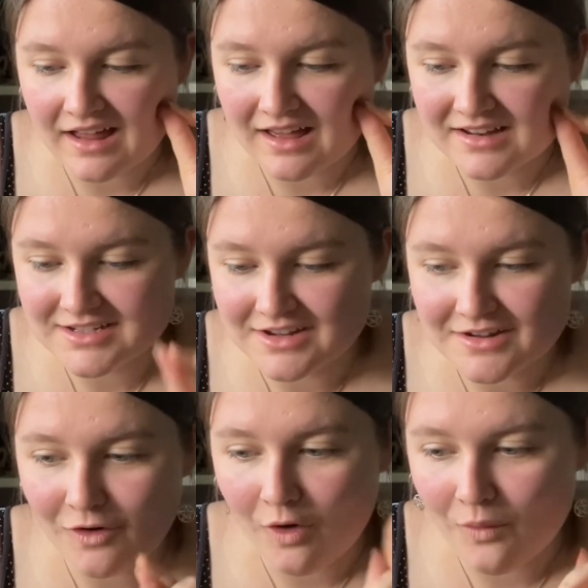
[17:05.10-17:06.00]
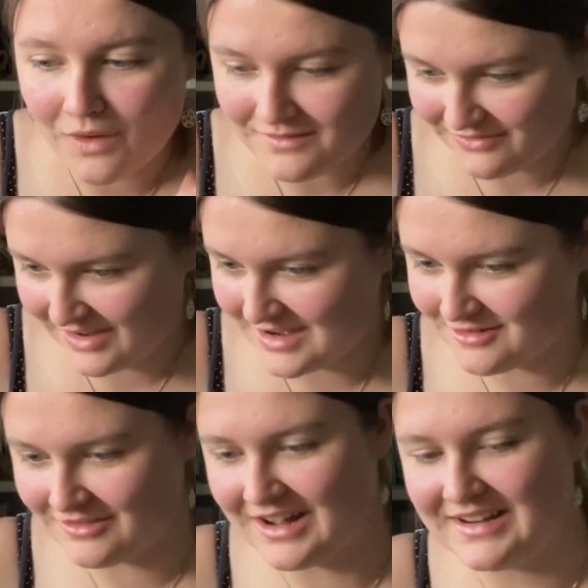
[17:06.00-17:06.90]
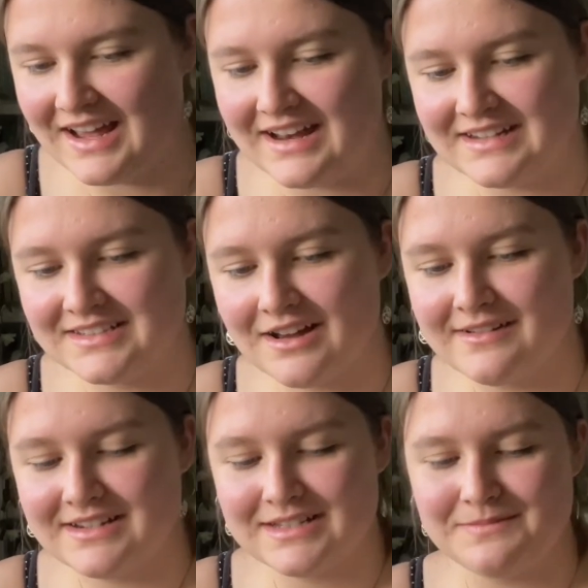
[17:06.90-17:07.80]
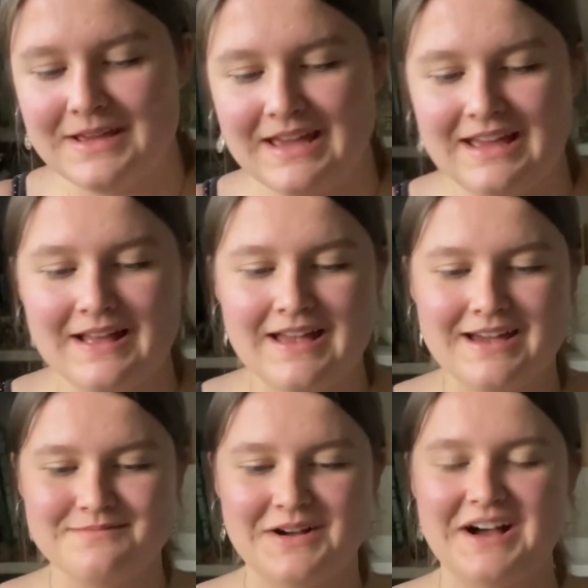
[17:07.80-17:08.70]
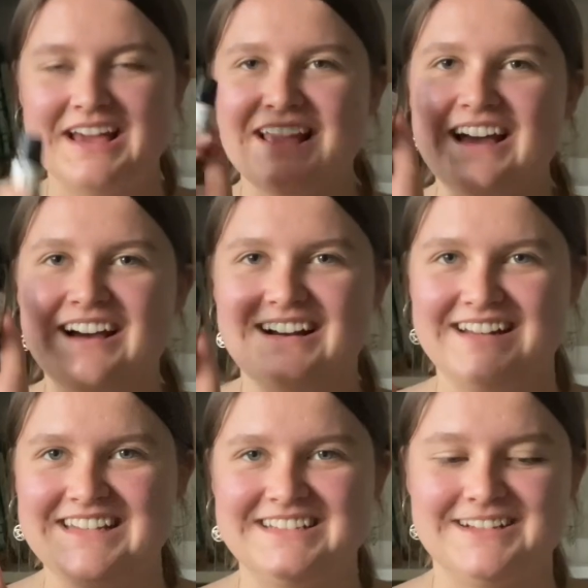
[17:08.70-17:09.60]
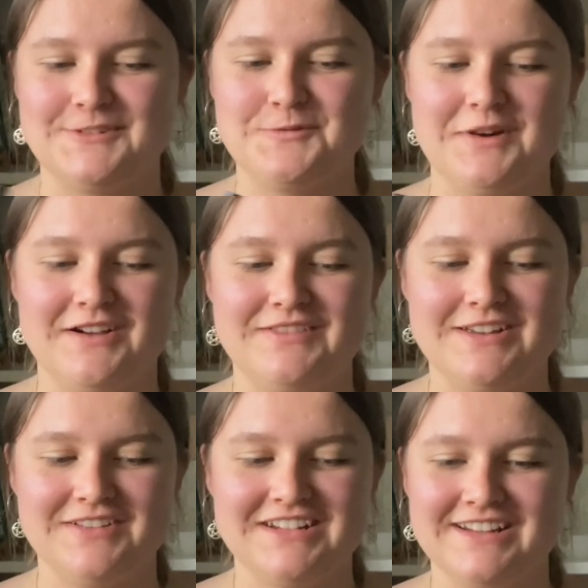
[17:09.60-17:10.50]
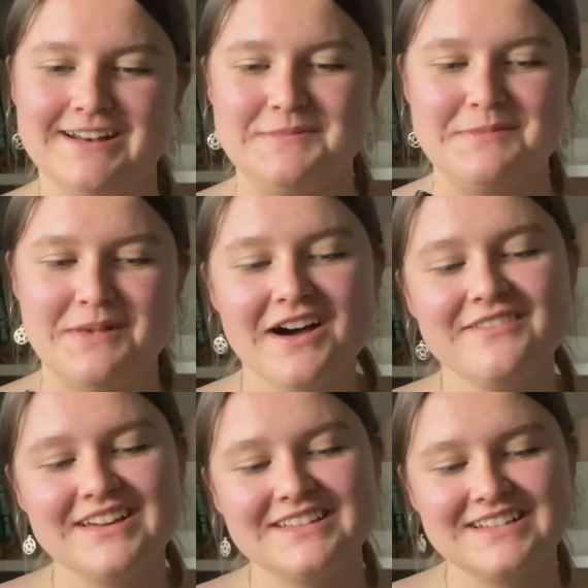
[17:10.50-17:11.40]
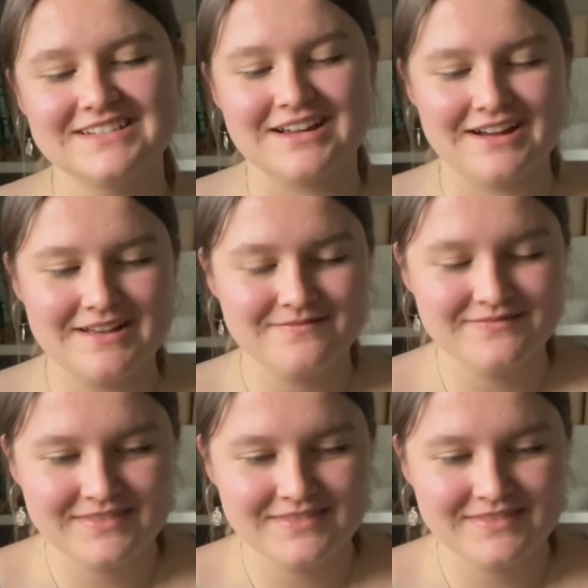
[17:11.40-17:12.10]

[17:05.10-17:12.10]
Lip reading: do one final one, and it's going to be my honeysuckle perfume, and it's going to be perfect this time.